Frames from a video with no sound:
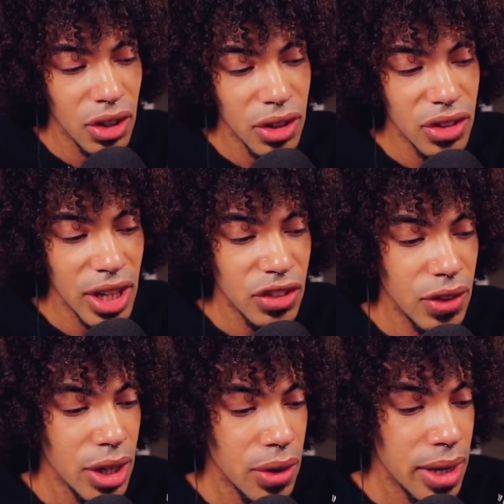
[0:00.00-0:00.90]
So this next
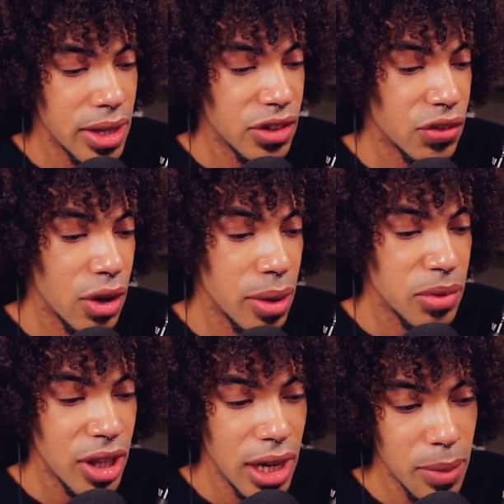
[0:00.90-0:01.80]
video is
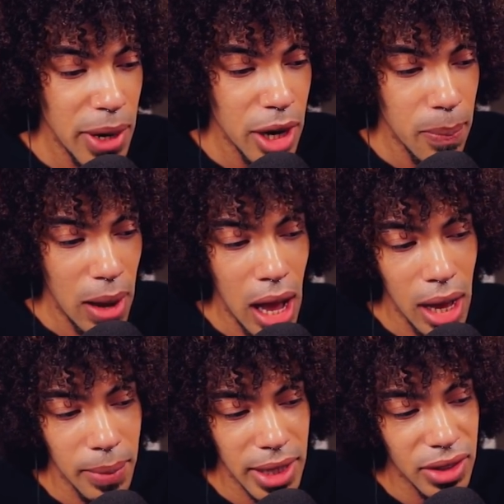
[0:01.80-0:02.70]
from Teddy Bear Bomb,